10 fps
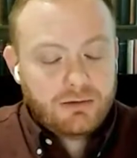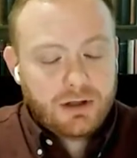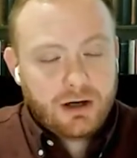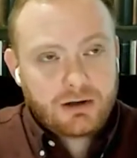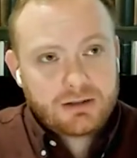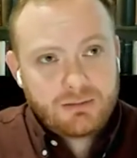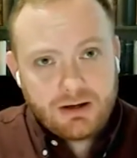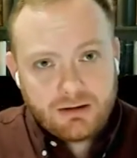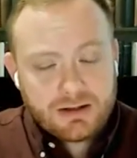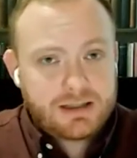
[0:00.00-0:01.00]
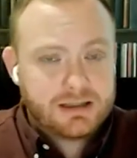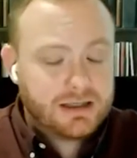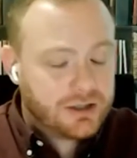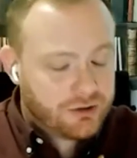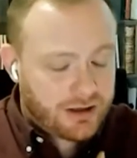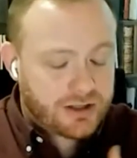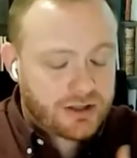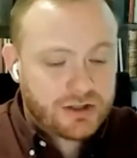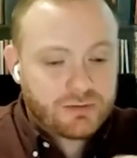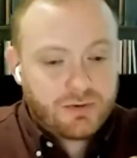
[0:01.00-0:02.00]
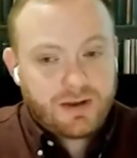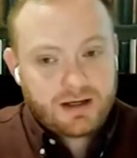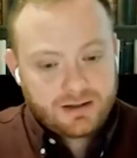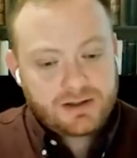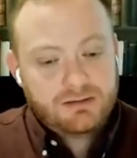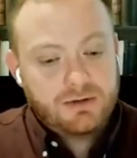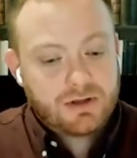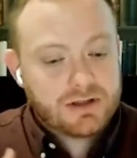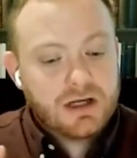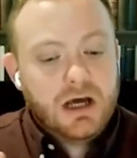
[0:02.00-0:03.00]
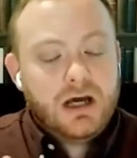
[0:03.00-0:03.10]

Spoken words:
experiences and interactions with their customers